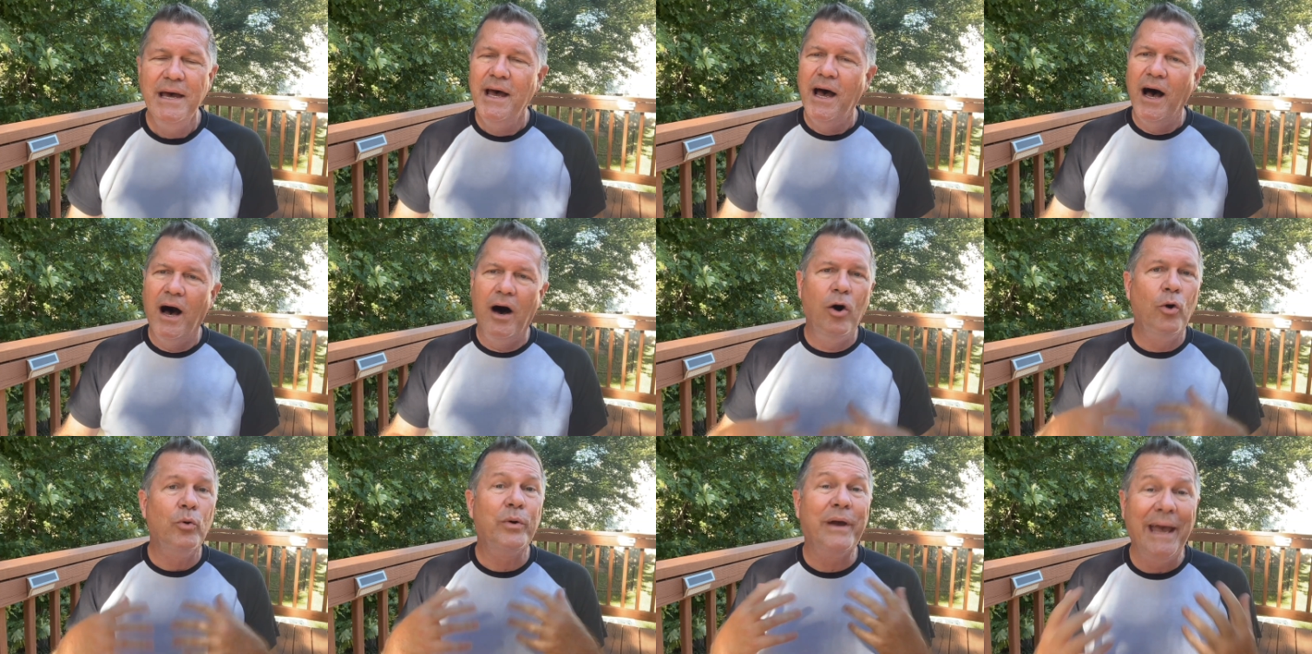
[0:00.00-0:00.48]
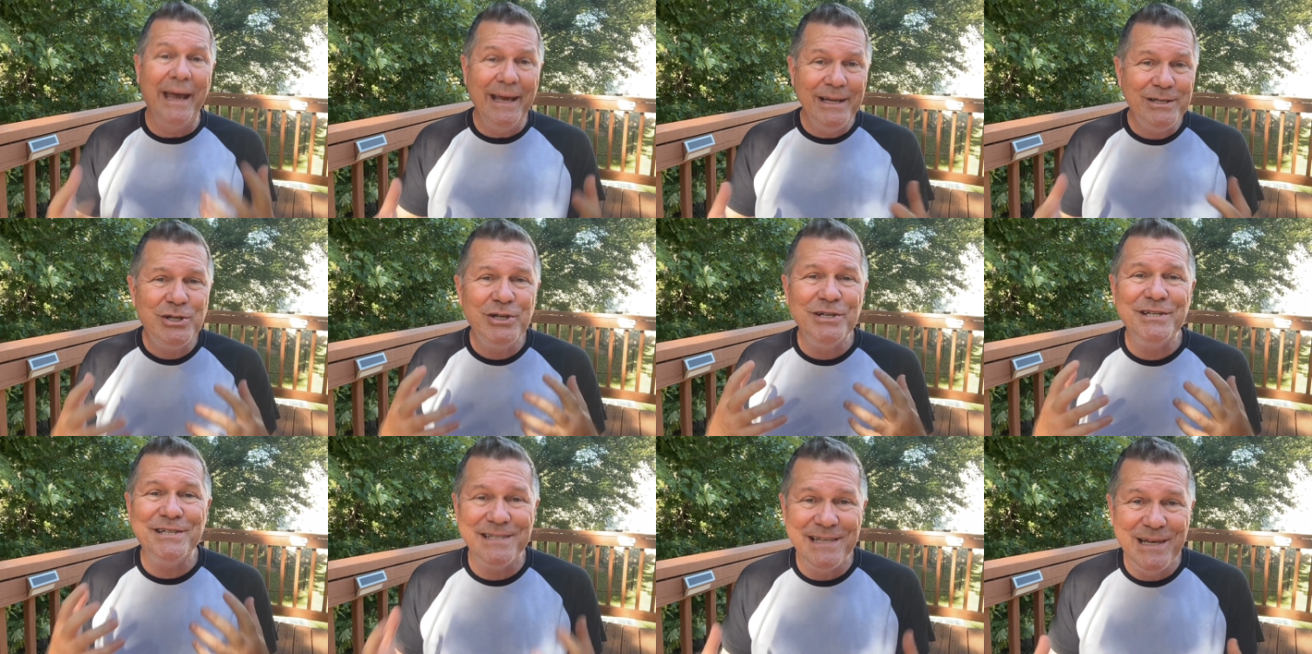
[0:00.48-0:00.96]
Oh,
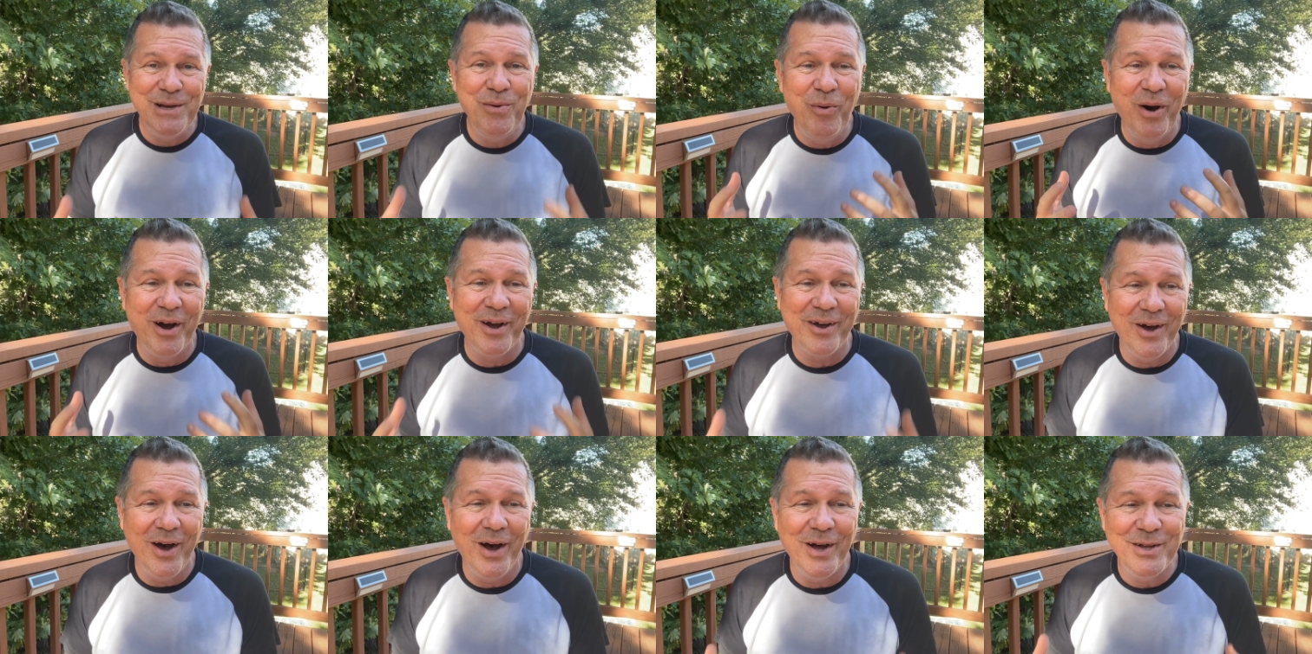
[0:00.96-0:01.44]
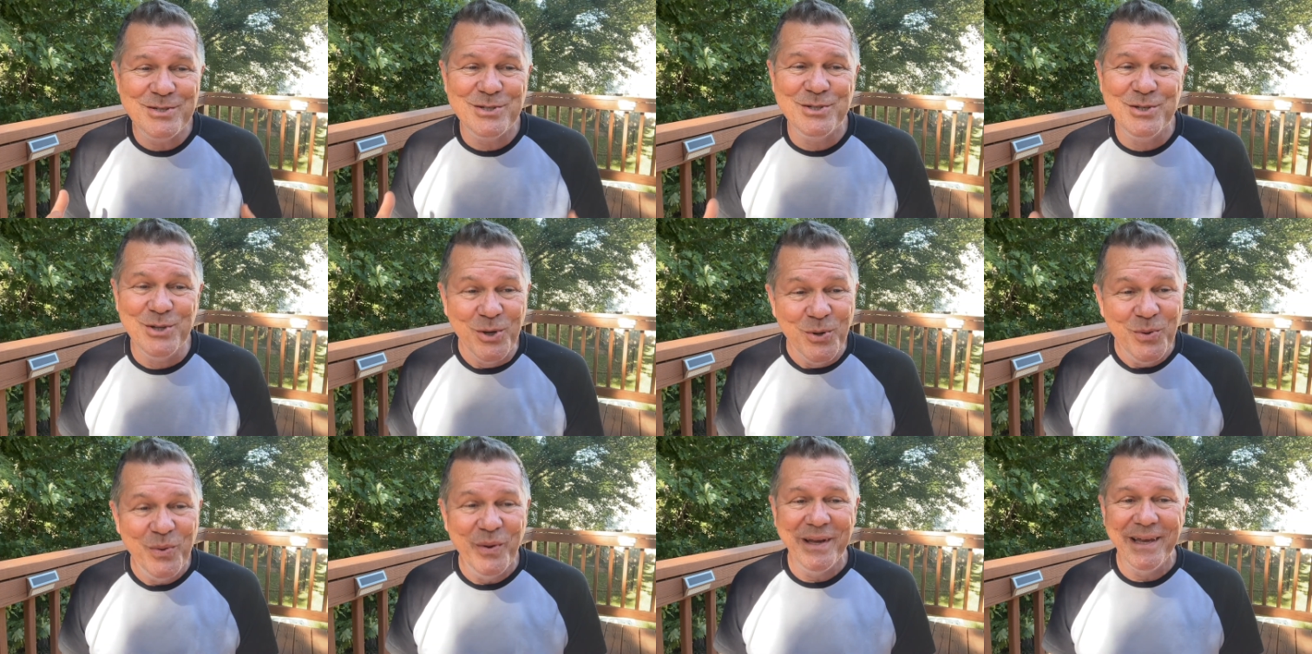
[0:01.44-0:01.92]
can't you see what God's
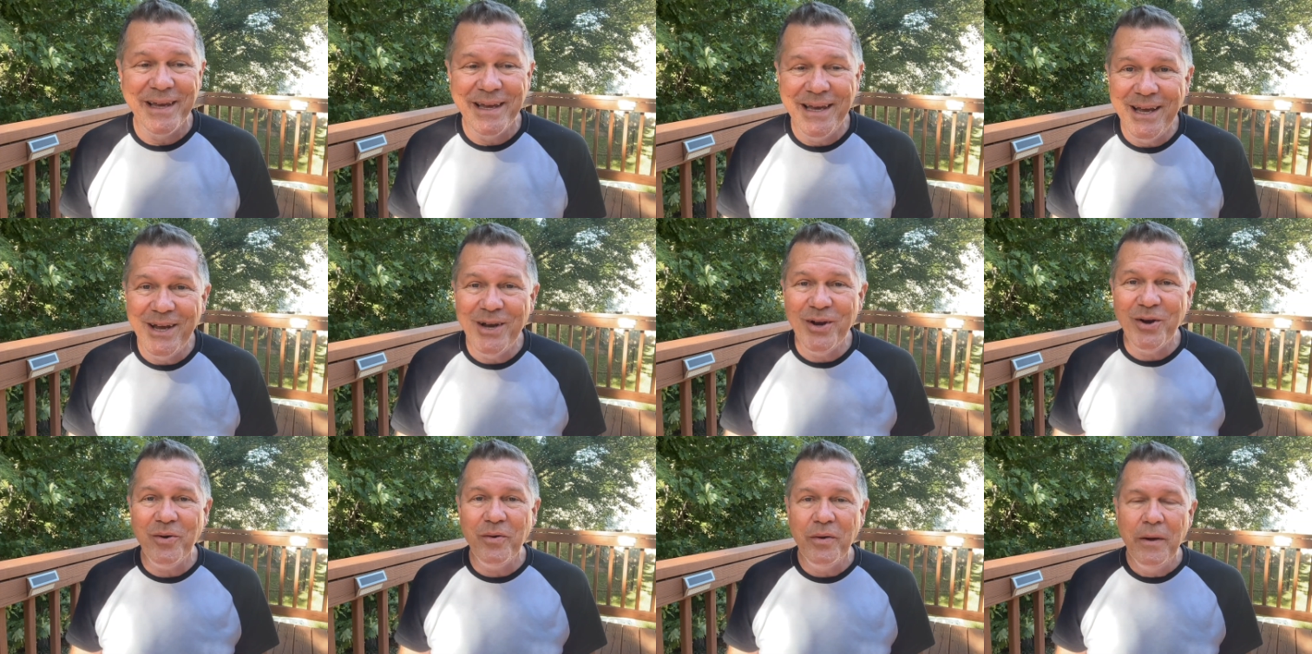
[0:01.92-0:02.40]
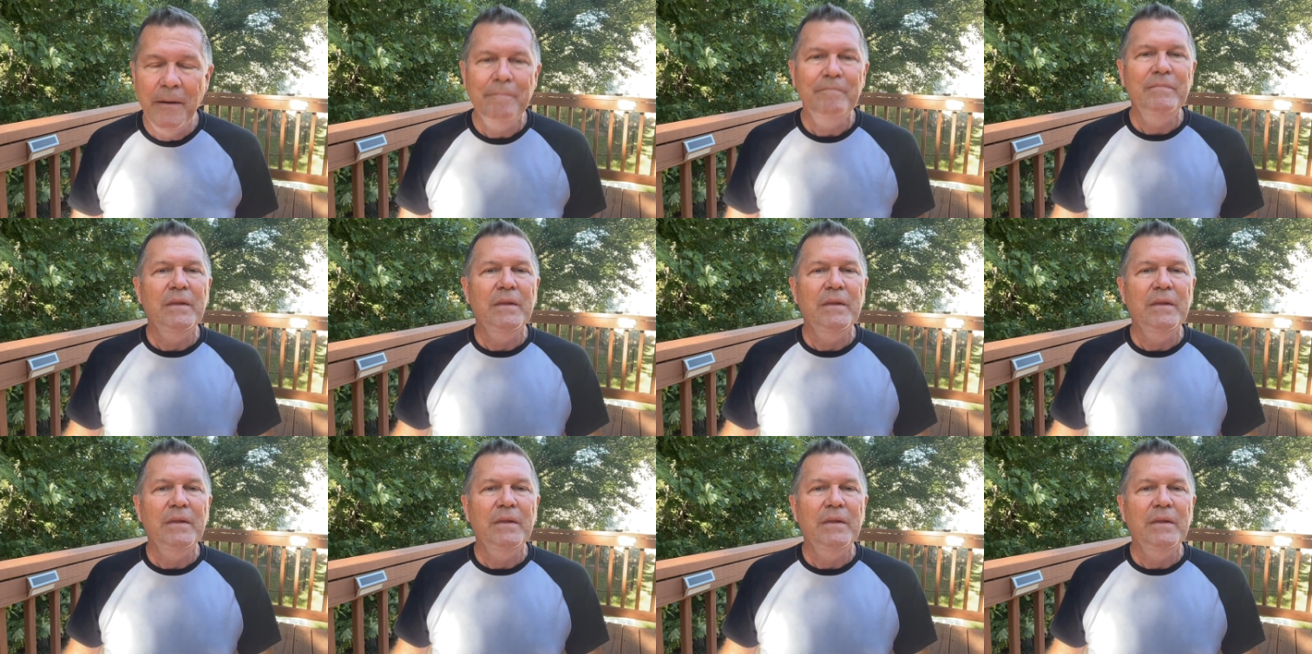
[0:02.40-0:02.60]
doing here?